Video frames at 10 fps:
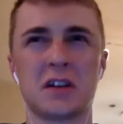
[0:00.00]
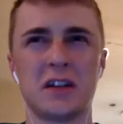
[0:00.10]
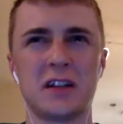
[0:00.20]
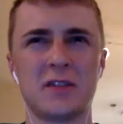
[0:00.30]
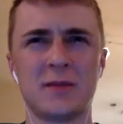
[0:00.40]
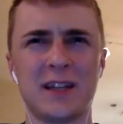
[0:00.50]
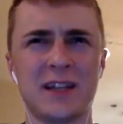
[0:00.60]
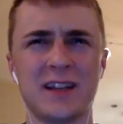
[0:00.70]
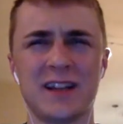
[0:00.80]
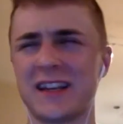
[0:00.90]
You know what I
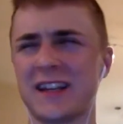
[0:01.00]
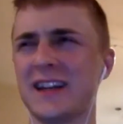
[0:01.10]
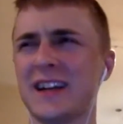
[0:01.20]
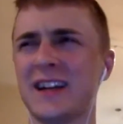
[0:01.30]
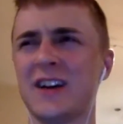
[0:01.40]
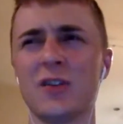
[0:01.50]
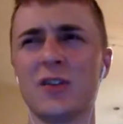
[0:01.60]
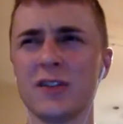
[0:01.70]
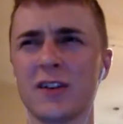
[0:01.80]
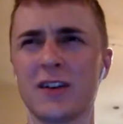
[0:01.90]
mean? Like a
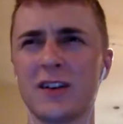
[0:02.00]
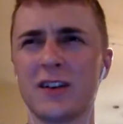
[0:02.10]
hook